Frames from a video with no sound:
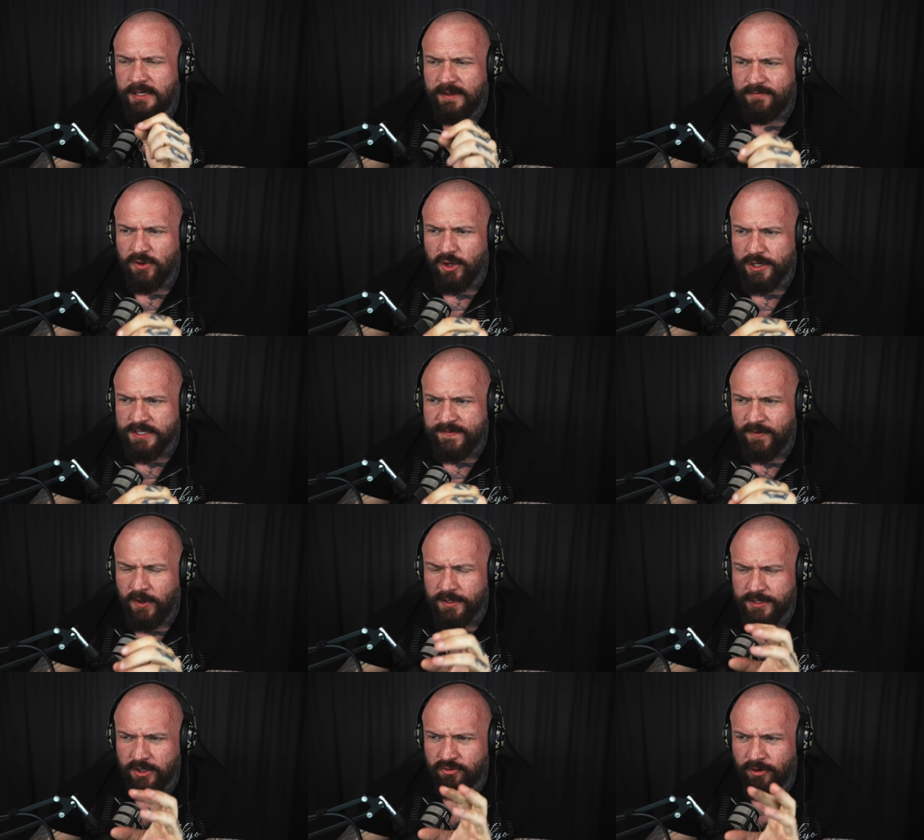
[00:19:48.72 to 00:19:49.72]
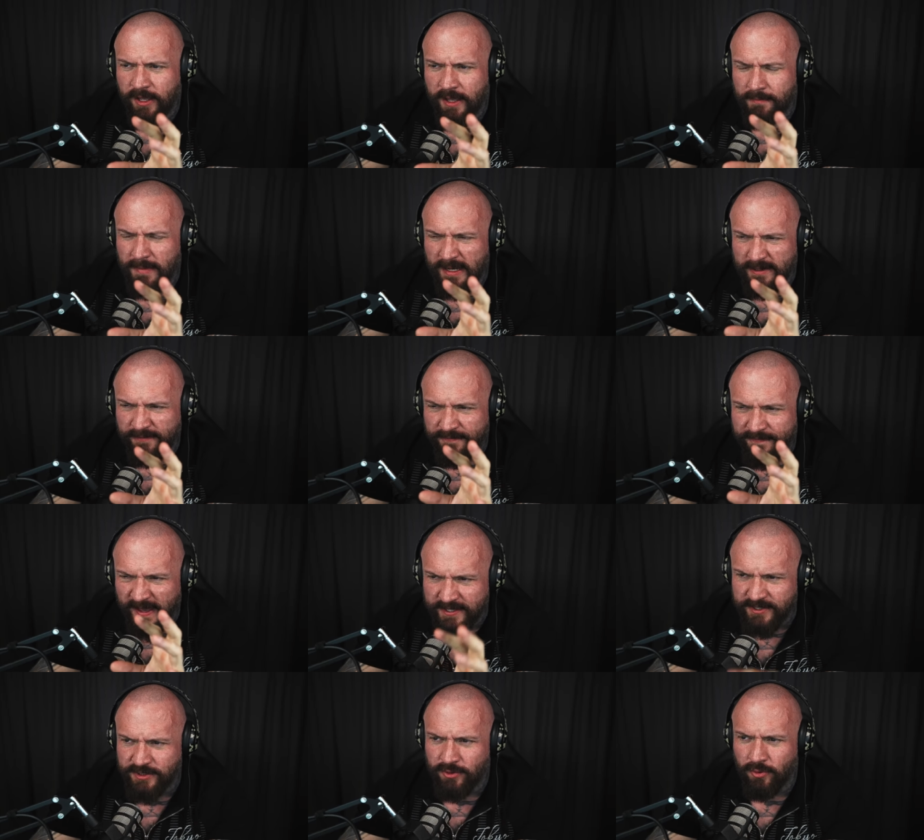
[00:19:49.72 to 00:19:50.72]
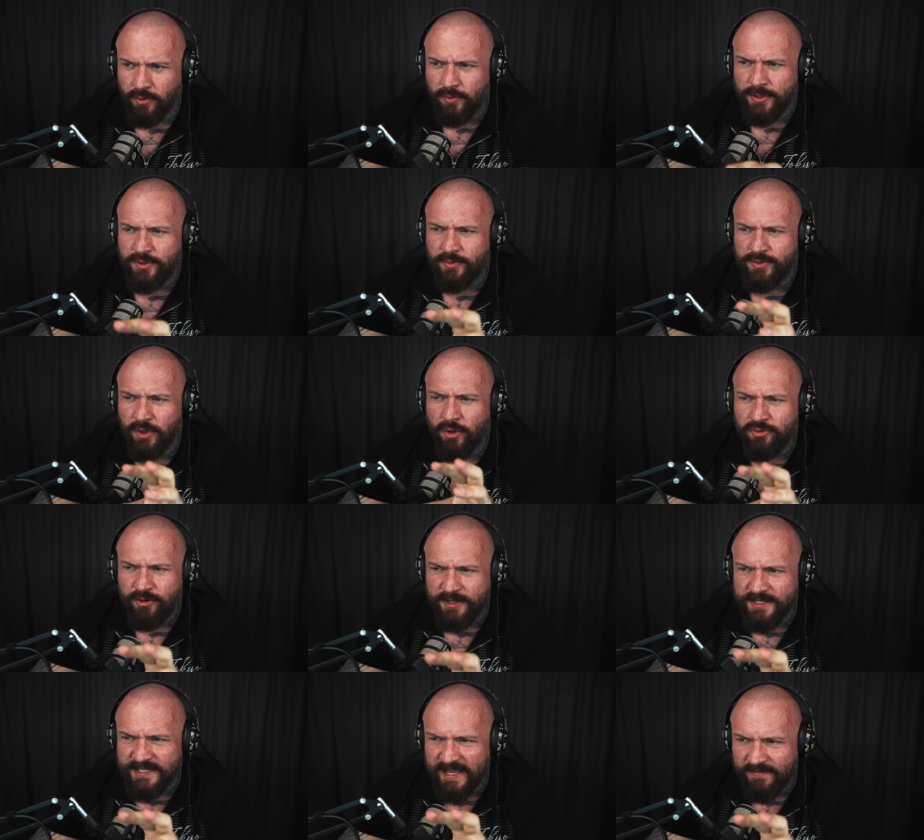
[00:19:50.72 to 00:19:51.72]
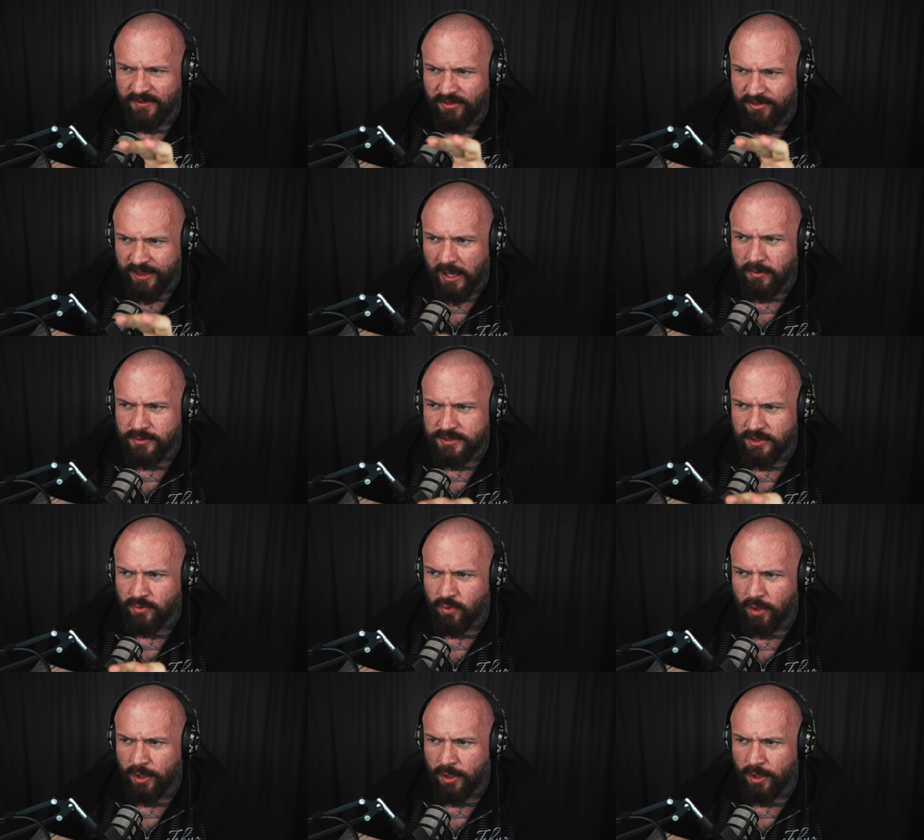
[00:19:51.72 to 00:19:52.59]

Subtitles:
he'd even gone as far to create a manifesto, which was 107,000